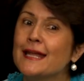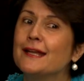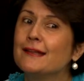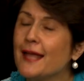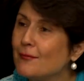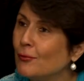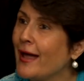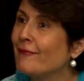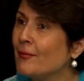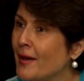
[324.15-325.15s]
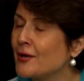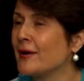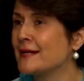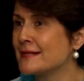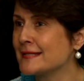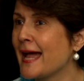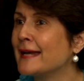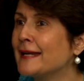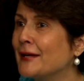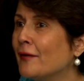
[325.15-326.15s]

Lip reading: they will have a better understanding